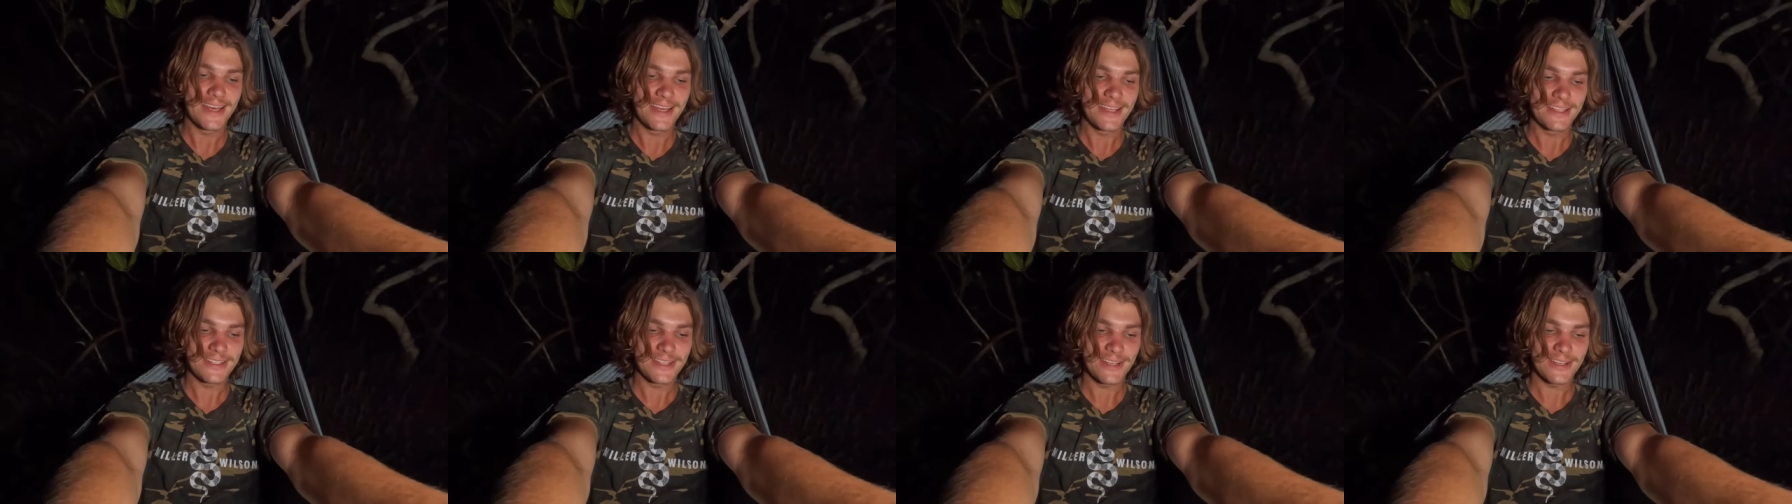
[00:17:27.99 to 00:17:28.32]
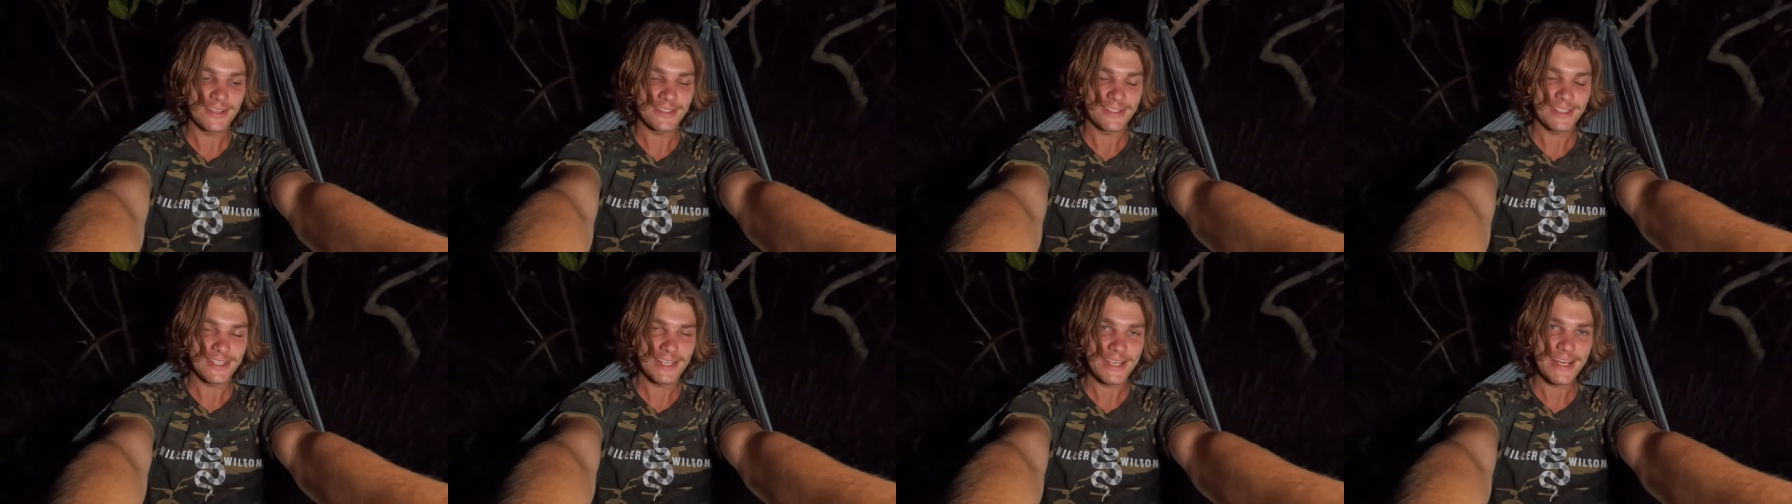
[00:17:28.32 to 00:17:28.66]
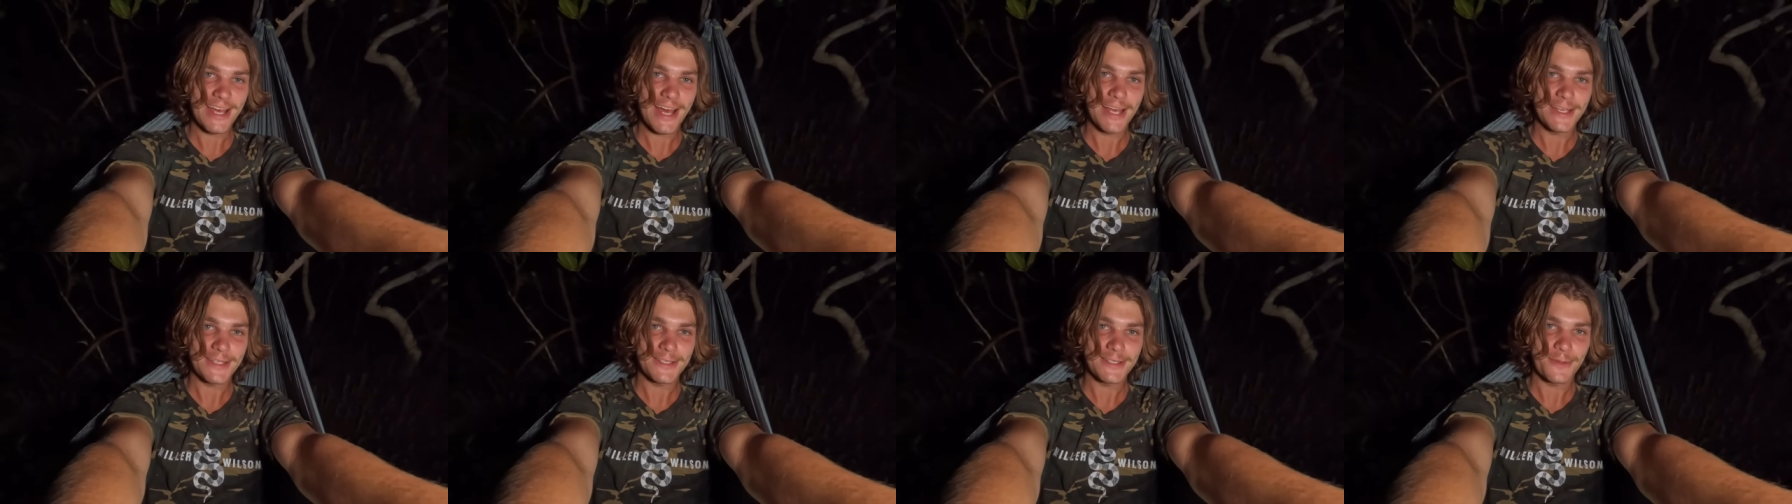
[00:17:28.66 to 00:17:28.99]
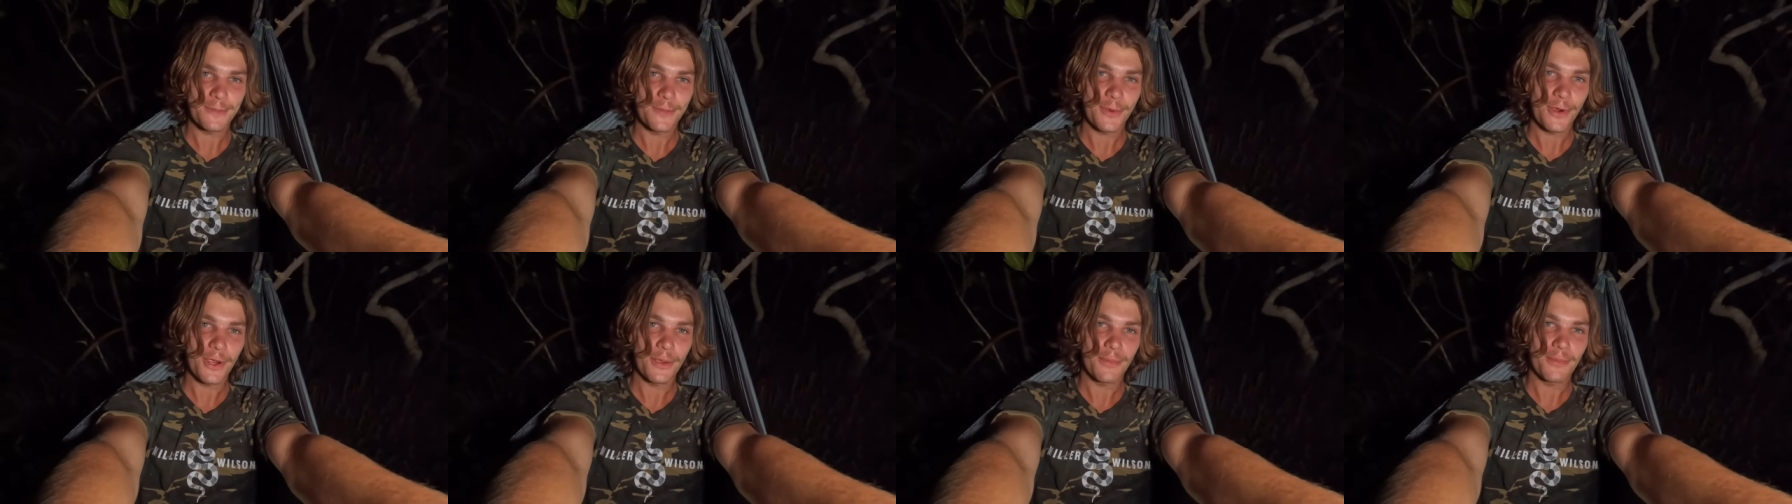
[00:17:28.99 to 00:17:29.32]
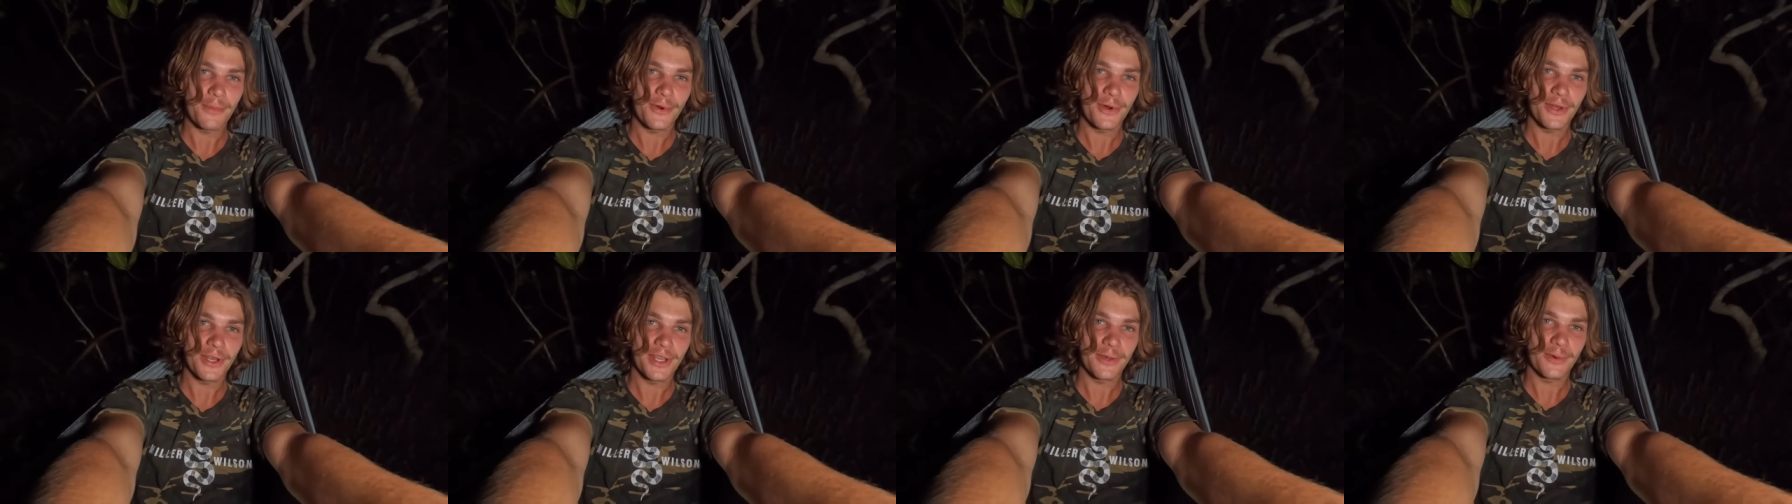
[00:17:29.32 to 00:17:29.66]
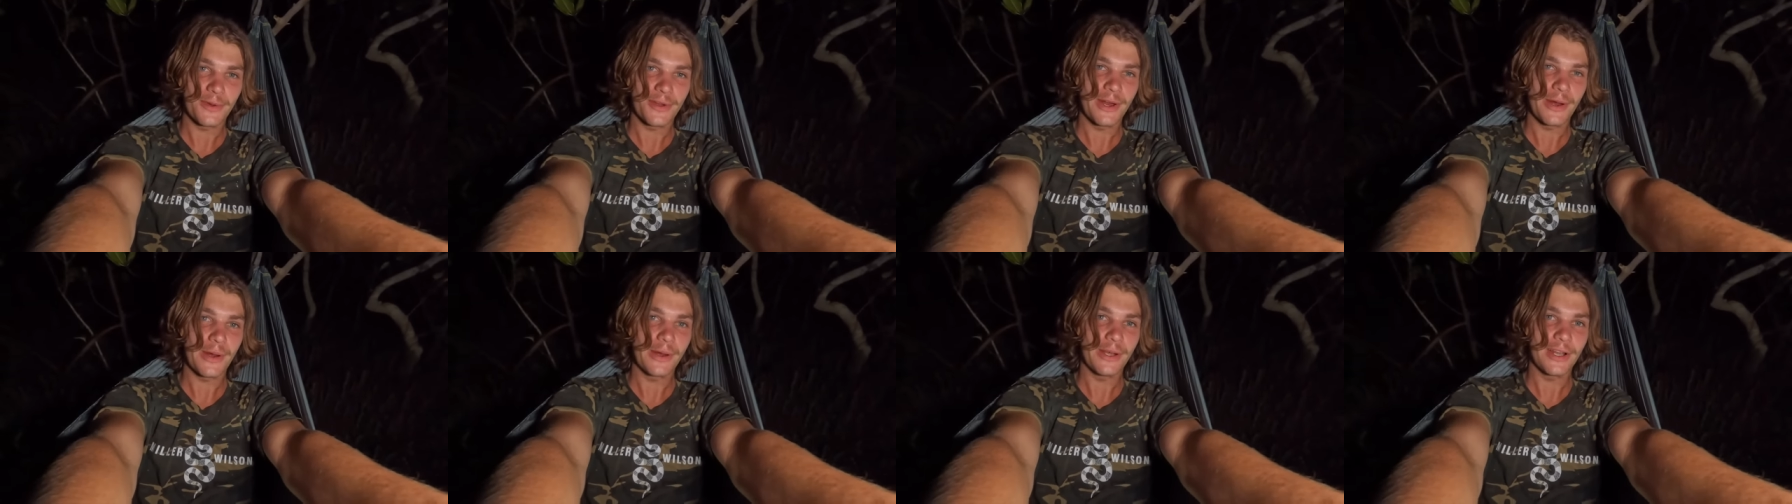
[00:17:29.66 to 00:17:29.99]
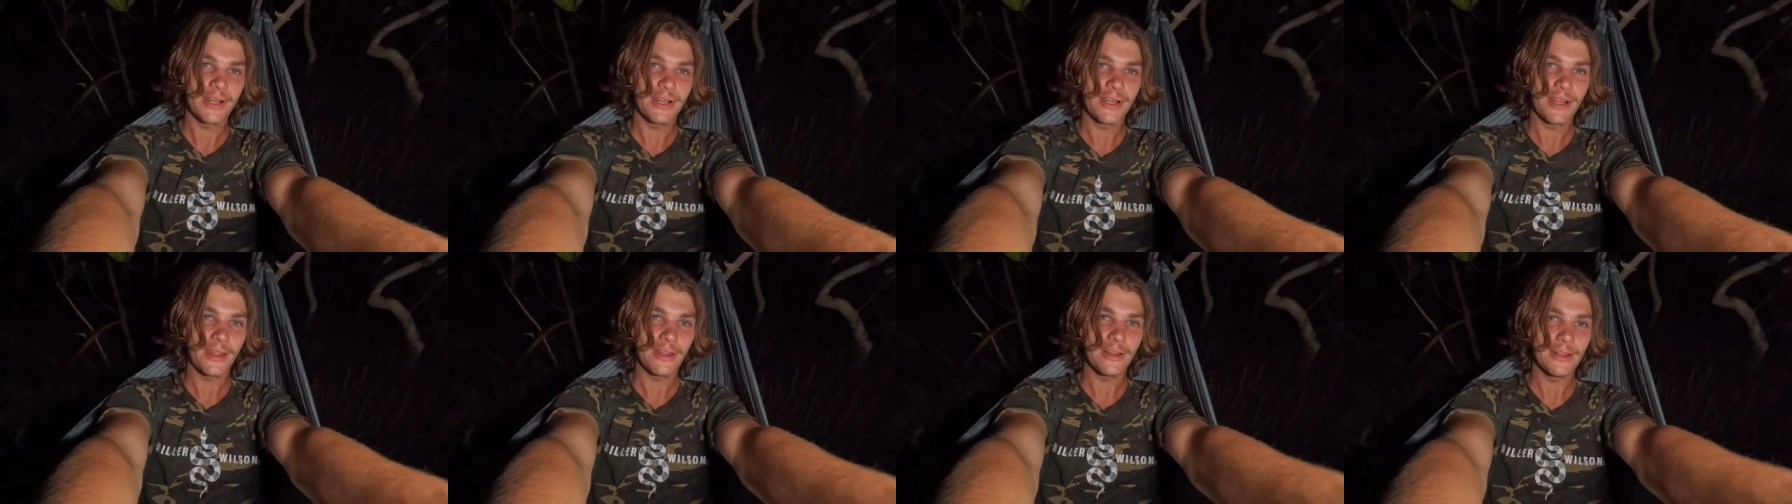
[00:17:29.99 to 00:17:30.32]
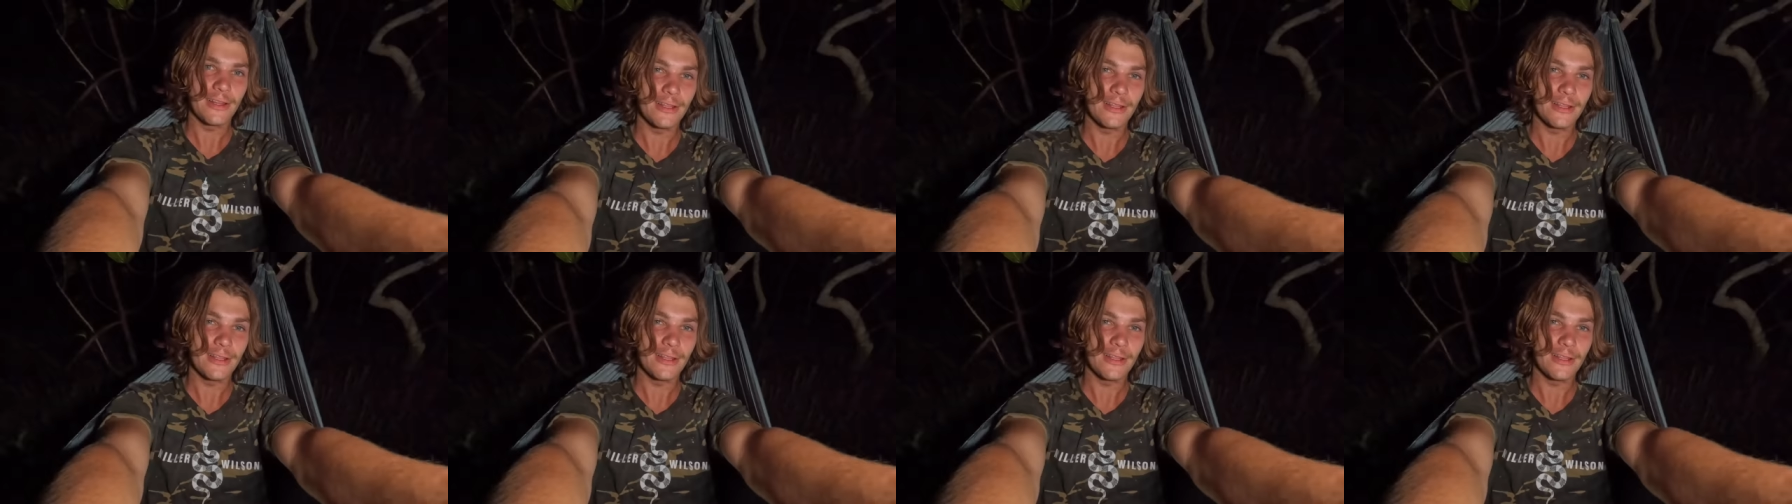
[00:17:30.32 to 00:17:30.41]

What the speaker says: So I'll see you guys tomorrow morning. We'll go on another